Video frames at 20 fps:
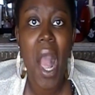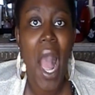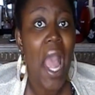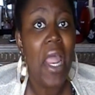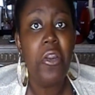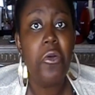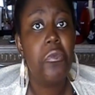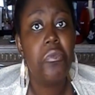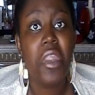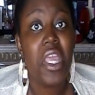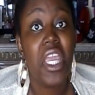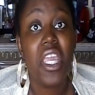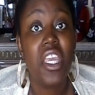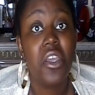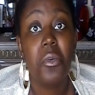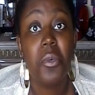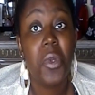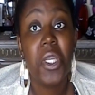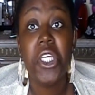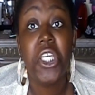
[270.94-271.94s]
I don't think
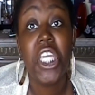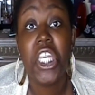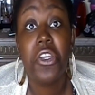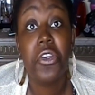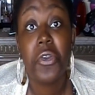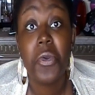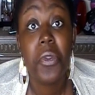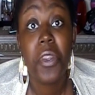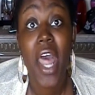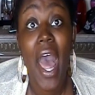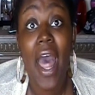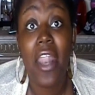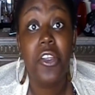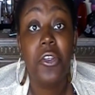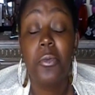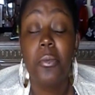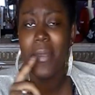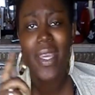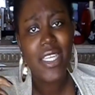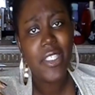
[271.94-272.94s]
we can do that.
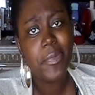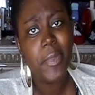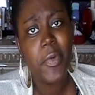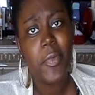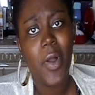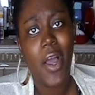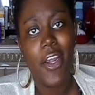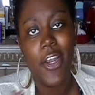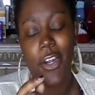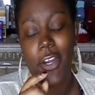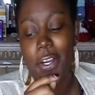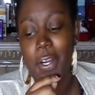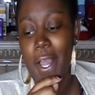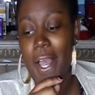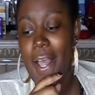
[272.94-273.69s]
Makes me wonder.